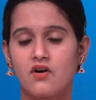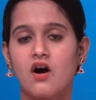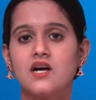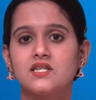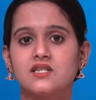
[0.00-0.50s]

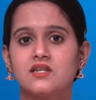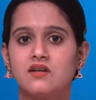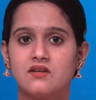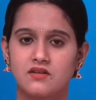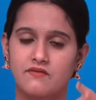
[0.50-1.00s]
course,
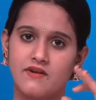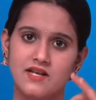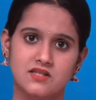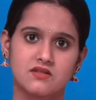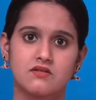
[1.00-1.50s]
the
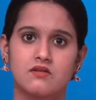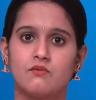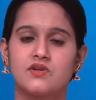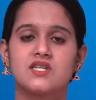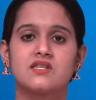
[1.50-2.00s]
first,
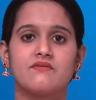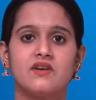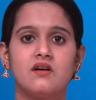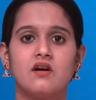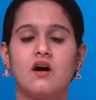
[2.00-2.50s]
which is a
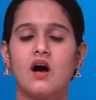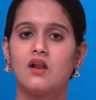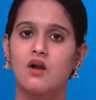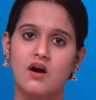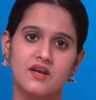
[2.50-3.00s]
figure, a
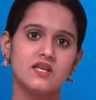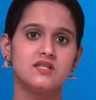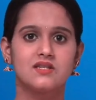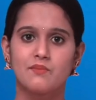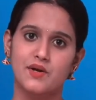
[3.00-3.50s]
log, is
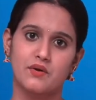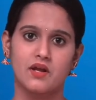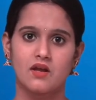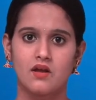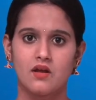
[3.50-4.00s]
symmetry.
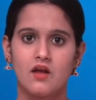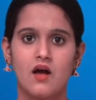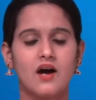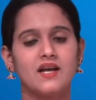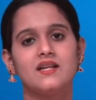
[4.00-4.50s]

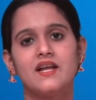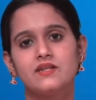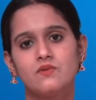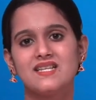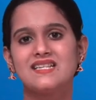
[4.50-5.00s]
Okay, the next
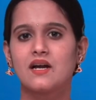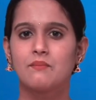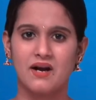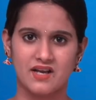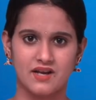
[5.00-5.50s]
one is like a
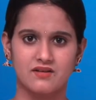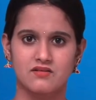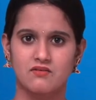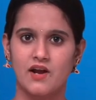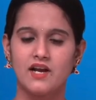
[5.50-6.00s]
bucket,
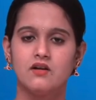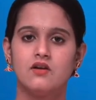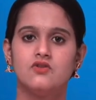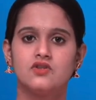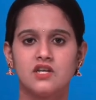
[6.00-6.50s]
right?
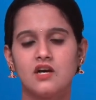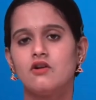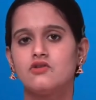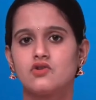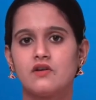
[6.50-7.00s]
So here
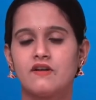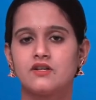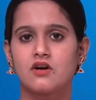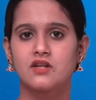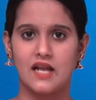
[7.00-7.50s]
also, if I
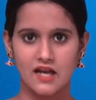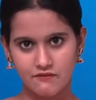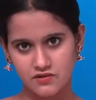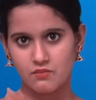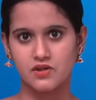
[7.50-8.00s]
draw the line of
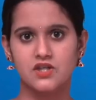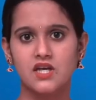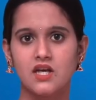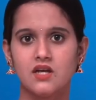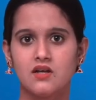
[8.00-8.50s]

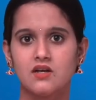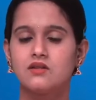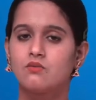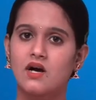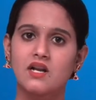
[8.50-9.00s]
symmetry,
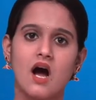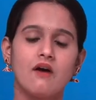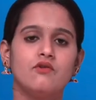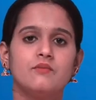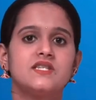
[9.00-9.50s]
the one half
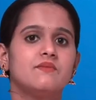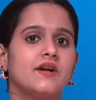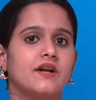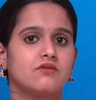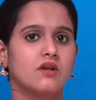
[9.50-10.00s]
would be
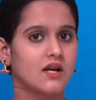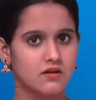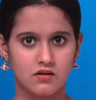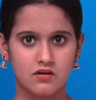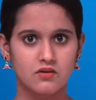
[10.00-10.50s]
symmetric to the
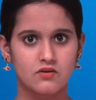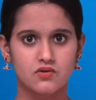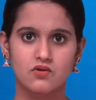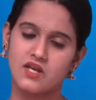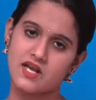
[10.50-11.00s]
another.
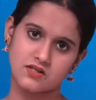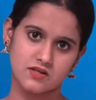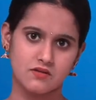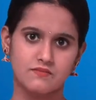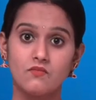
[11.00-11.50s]
So
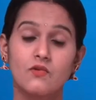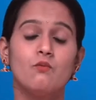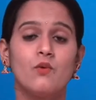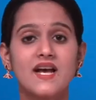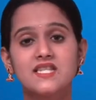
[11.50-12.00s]
yes.
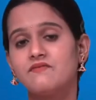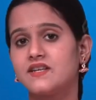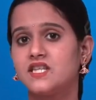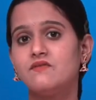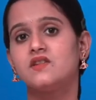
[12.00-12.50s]
Whereas if I
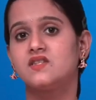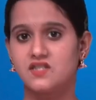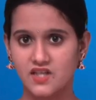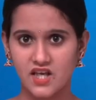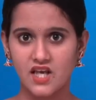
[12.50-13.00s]
see for the
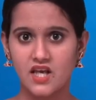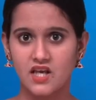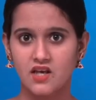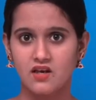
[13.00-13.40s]
C,